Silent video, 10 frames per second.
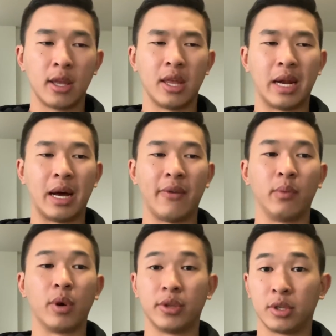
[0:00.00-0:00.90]
Then I'll have a
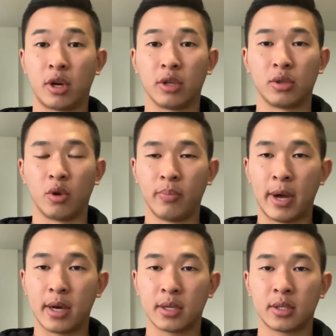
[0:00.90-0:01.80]
Brothers in Cards Gold
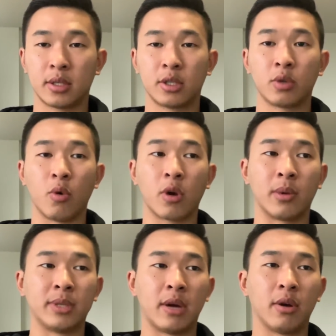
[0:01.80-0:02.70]
Box. Score
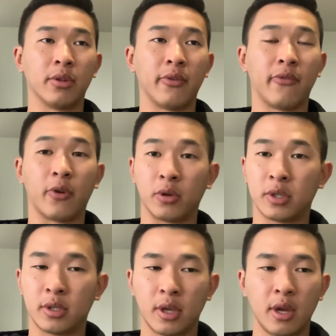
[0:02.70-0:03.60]
comes out on the
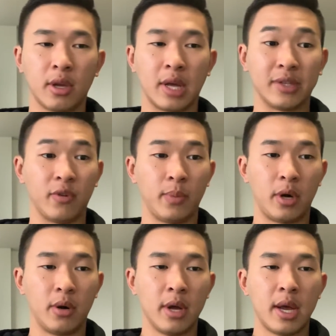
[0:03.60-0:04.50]
1st. That's
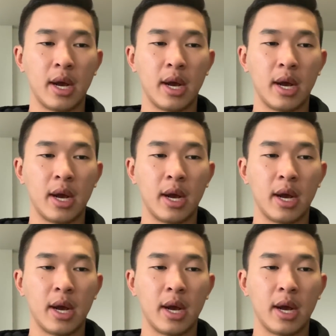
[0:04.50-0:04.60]
football.